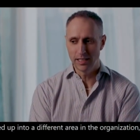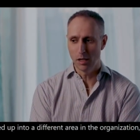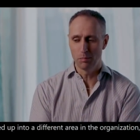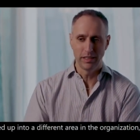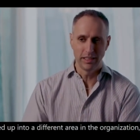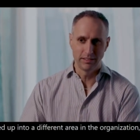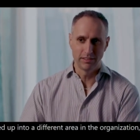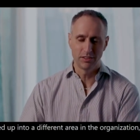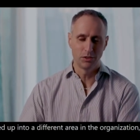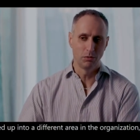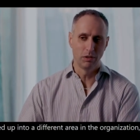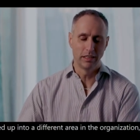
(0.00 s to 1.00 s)
up
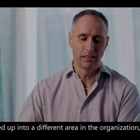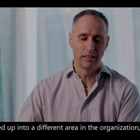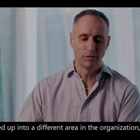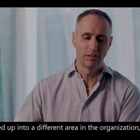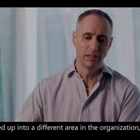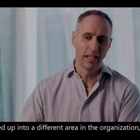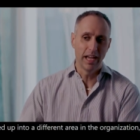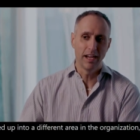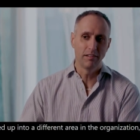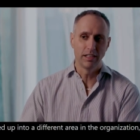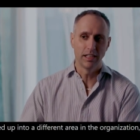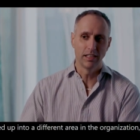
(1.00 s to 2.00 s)
into a different
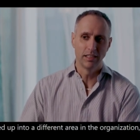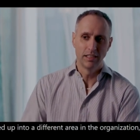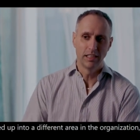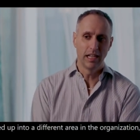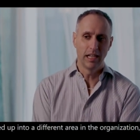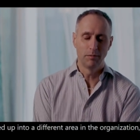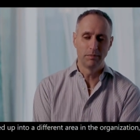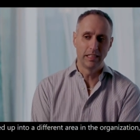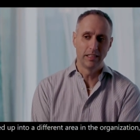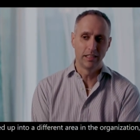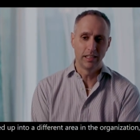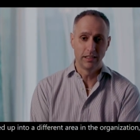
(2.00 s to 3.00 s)
area
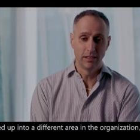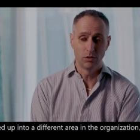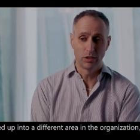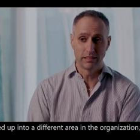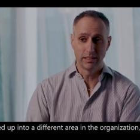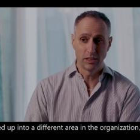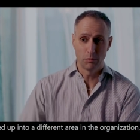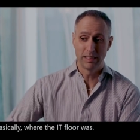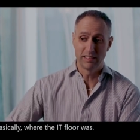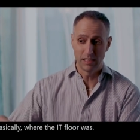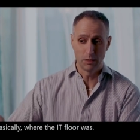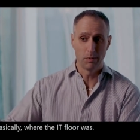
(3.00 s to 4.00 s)
in the organization,
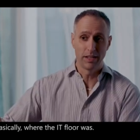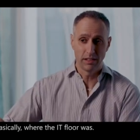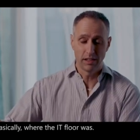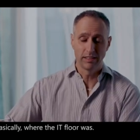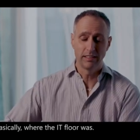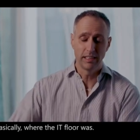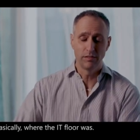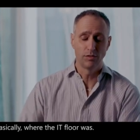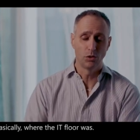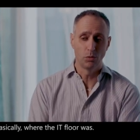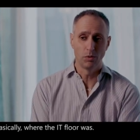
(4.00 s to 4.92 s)
basically where the IT floor